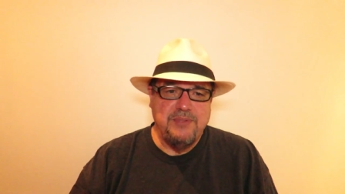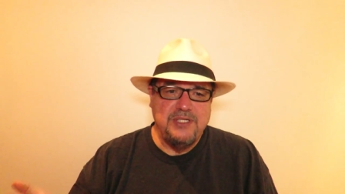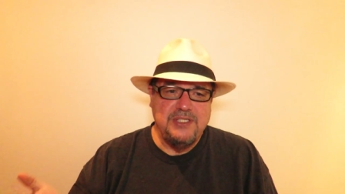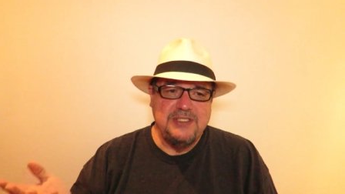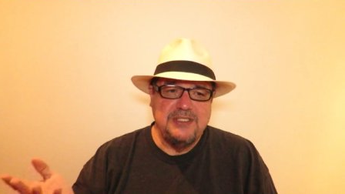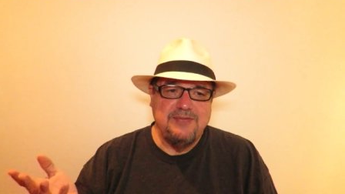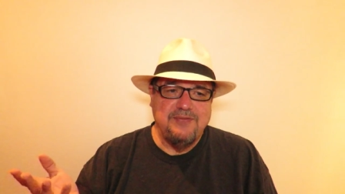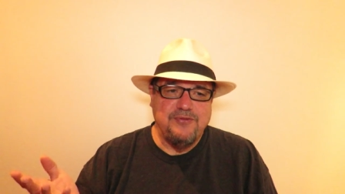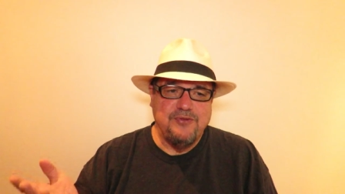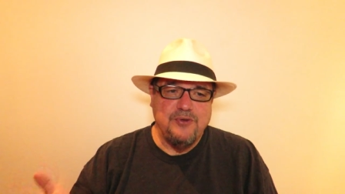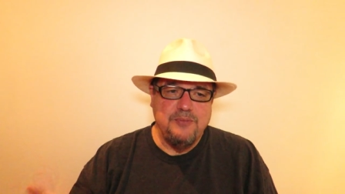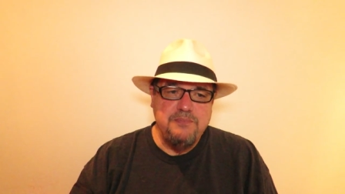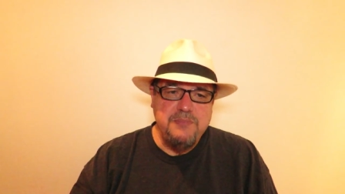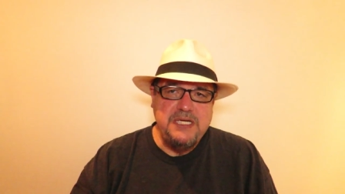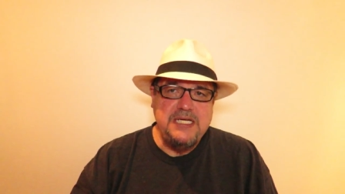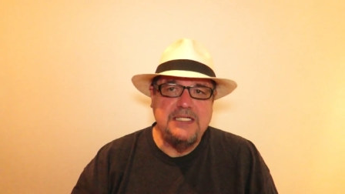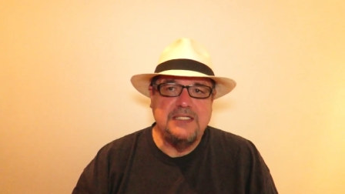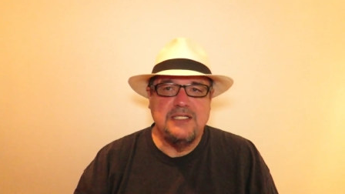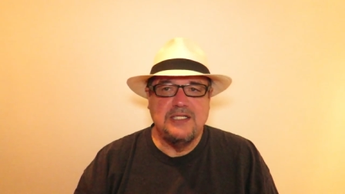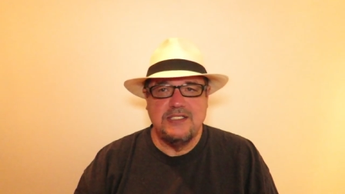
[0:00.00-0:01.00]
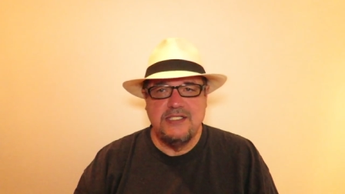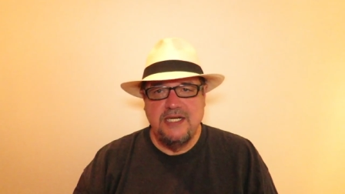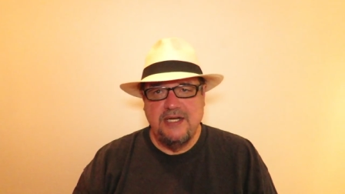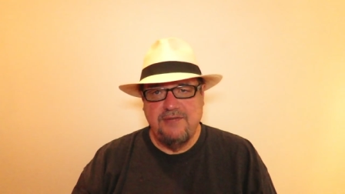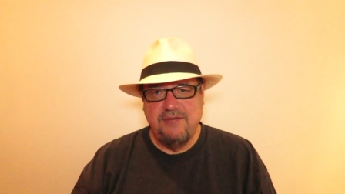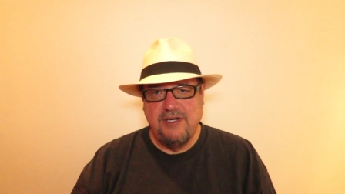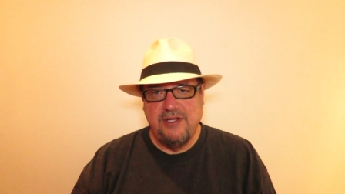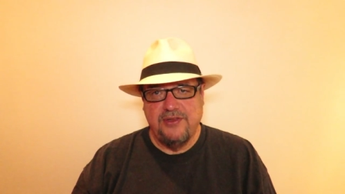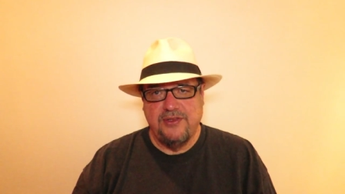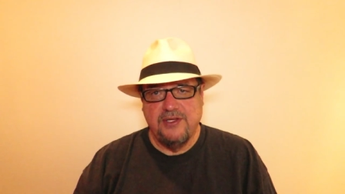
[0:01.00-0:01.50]
but for me, it doesn't
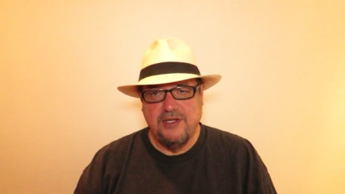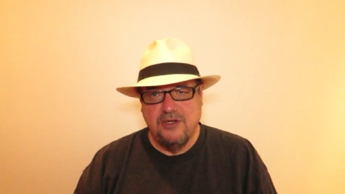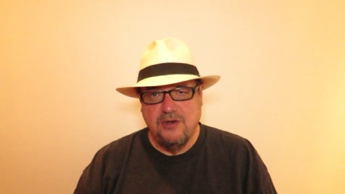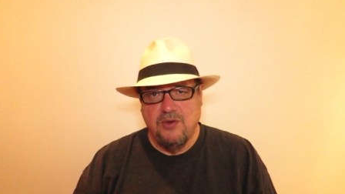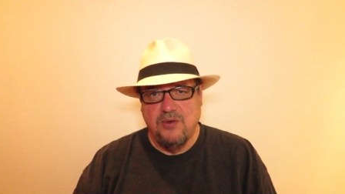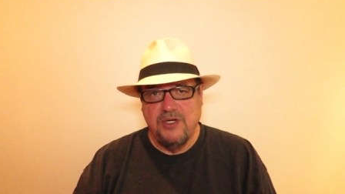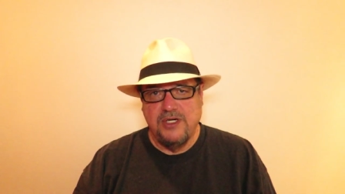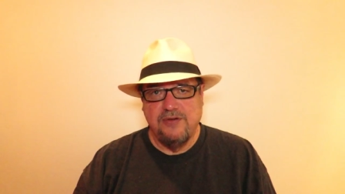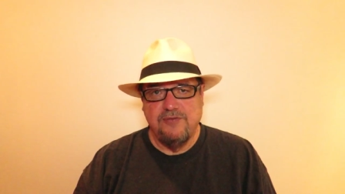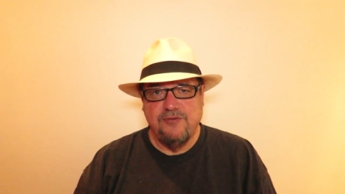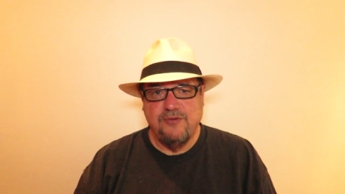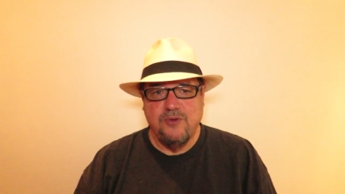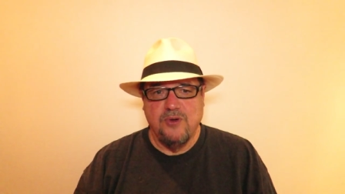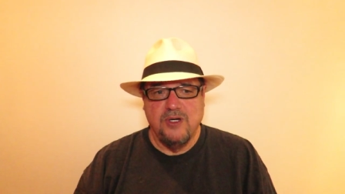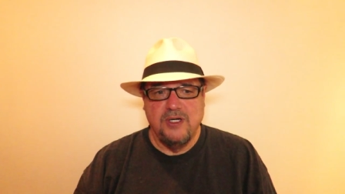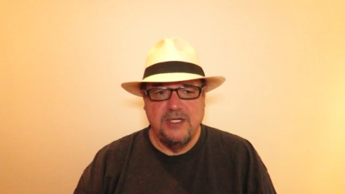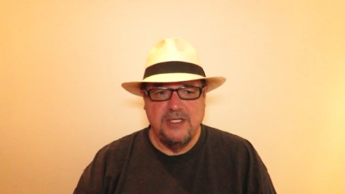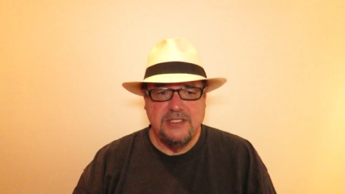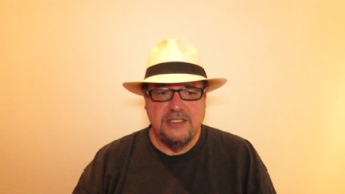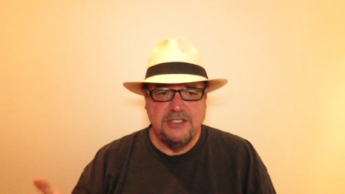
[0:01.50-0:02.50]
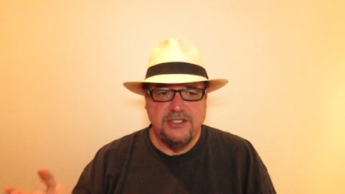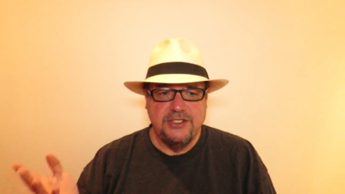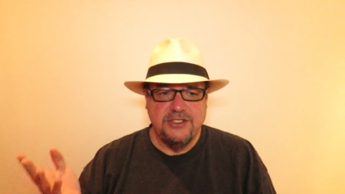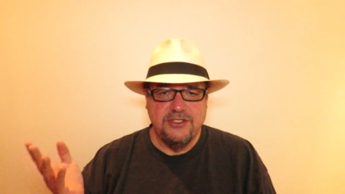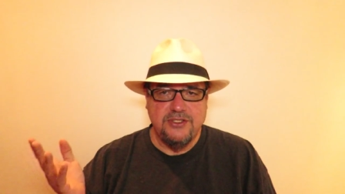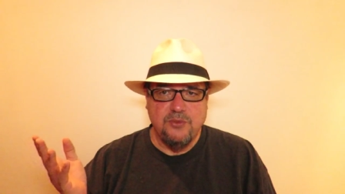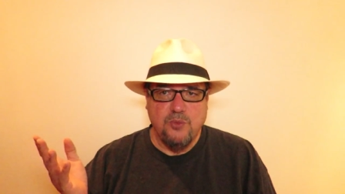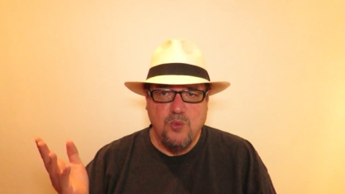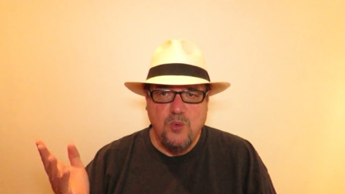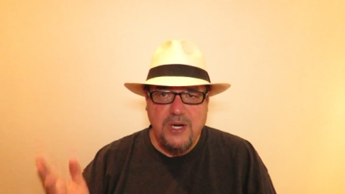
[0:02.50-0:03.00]
have anything going for it. It's
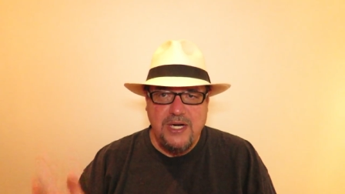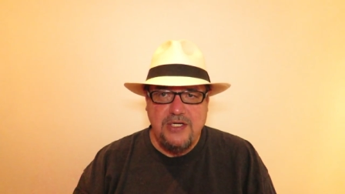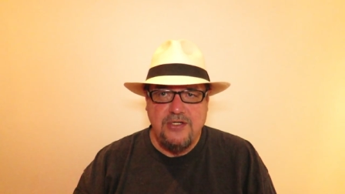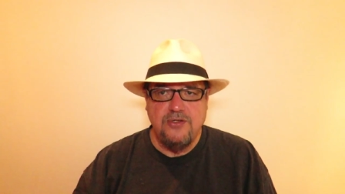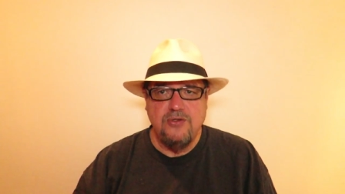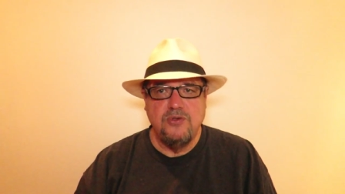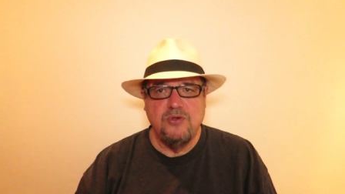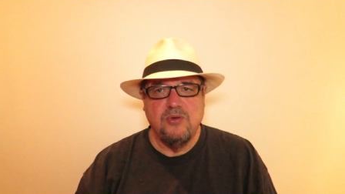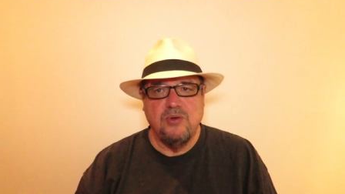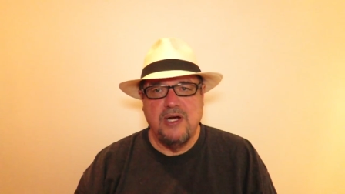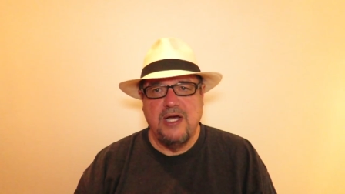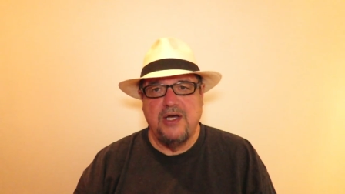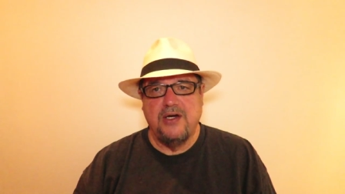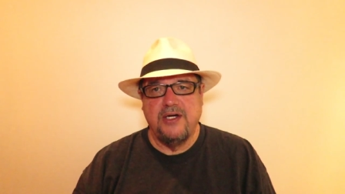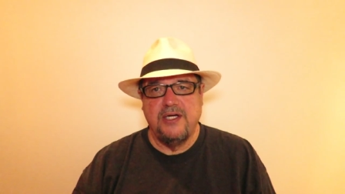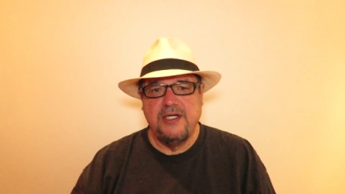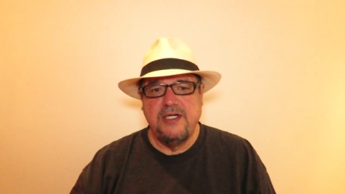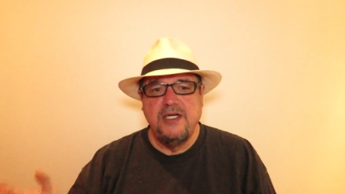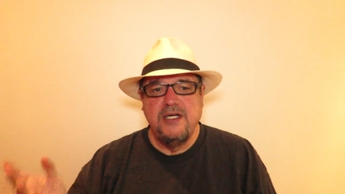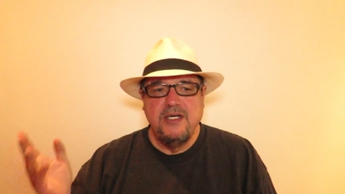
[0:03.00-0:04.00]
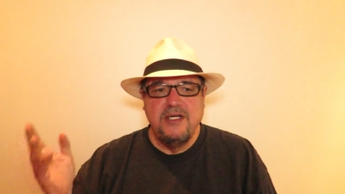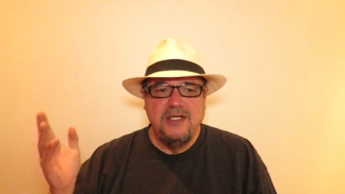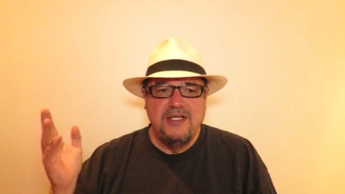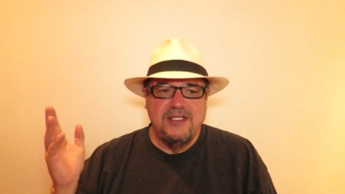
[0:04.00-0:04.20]
just way too crowded.